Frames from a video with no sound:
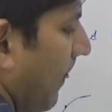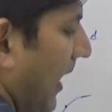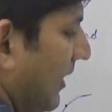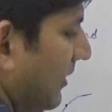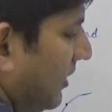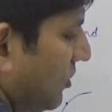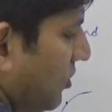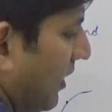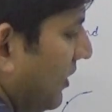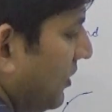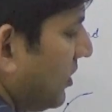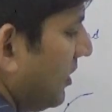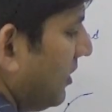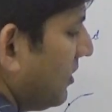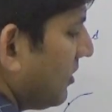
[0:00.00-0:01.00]
and the
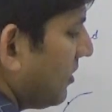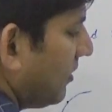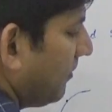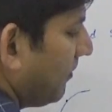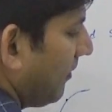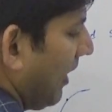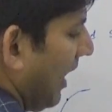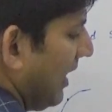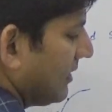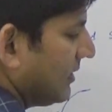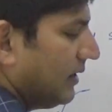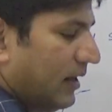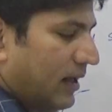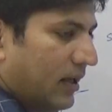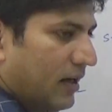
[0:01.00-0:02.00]
solution is
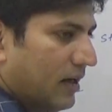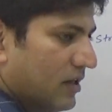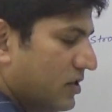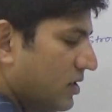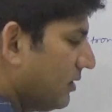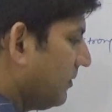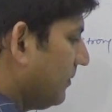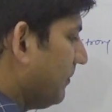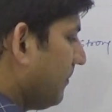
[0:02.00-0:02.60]
acidic in nature.